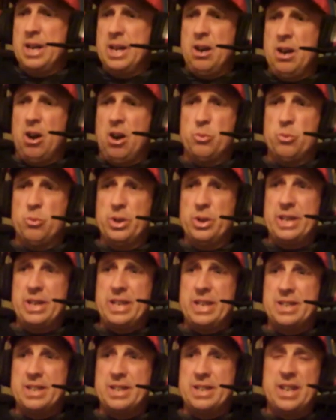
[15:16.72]
are really
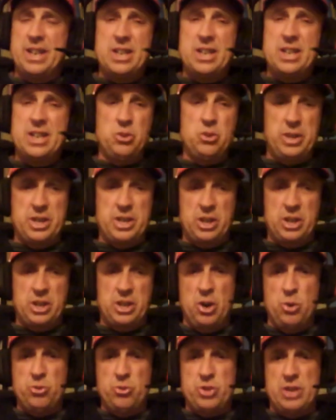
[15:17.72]
continuing to
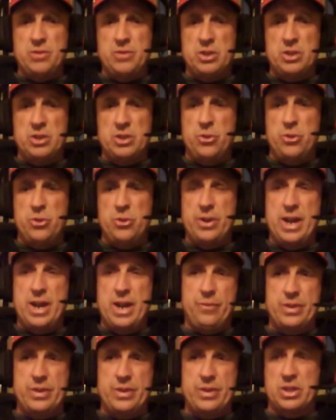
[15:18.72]
coach, even though they're
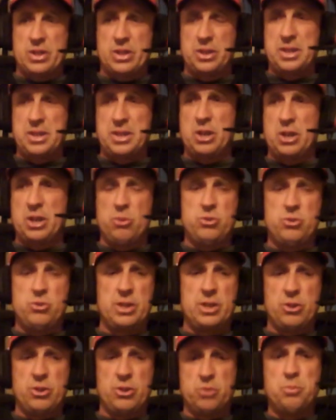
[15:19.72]
not physically
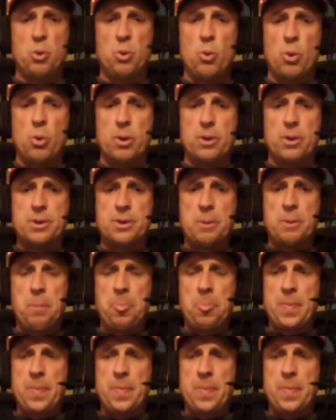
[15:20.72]
coaching their sport.